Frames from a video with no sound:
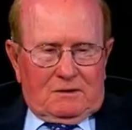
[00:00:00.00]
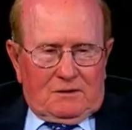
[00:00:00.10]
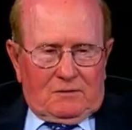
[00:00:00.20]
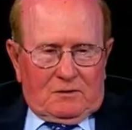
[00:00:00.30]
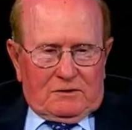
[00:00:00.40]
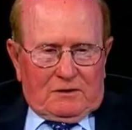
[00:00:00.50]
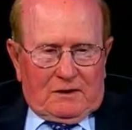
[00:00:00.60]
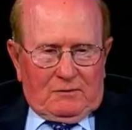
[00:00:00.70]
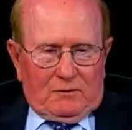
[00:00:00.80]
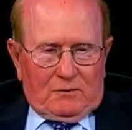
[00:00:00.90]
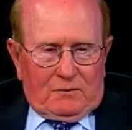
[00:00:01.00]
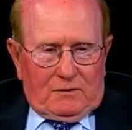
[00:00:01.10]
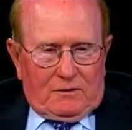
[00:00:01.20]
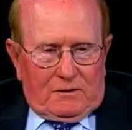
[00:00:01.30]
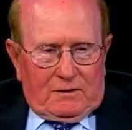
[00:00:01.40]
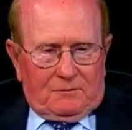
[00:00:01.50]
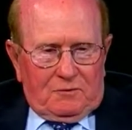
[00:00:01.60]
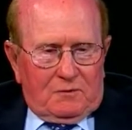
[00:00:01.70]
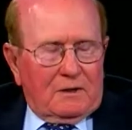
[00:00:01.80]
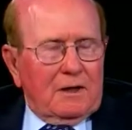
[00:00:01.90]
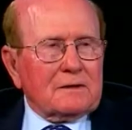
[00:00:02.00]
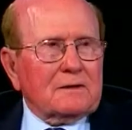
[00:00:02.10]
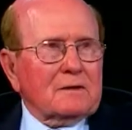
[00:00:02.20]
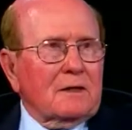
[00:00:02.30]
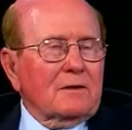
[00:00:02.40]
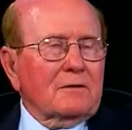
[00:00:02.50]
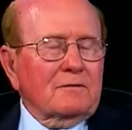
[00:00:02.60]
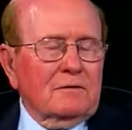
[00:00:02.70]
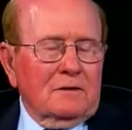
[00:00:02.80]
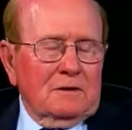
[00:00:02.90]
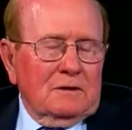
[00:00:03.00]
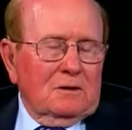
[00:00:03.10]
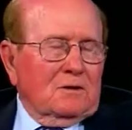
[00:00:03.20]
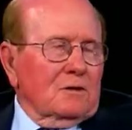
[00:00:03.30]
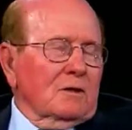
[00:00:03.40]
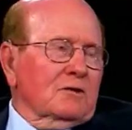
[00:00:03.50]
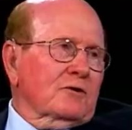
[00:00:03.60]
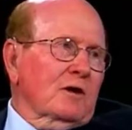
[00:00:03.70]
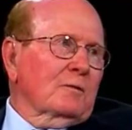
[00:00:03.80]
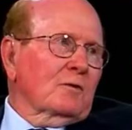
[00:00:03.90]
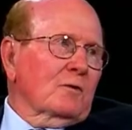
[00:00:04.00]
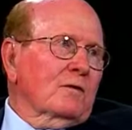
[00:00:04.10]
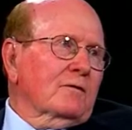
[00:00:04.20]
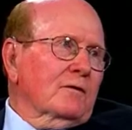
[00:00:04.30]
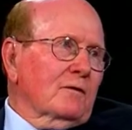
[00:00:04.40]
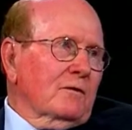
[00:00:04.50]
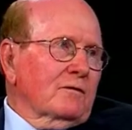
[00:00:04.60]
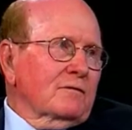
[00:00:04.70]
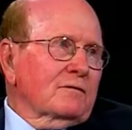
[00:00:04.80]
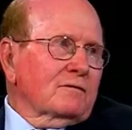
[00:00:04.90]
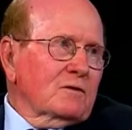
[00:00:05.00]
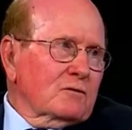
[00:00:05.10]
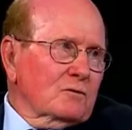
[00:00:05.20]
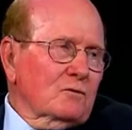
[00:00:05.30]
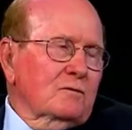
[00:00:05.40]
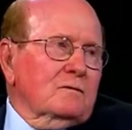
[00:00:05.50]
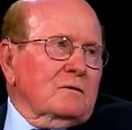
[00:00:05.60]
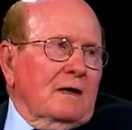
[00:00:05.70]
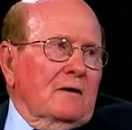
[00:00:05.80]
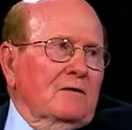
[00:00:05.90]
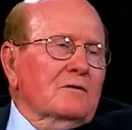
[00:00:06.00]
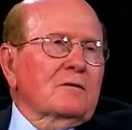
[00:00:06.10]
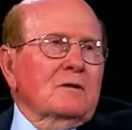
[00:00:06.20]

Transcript: at which time we were ordered up to attack the town of Herrlisheim and Offendorf, the two towns.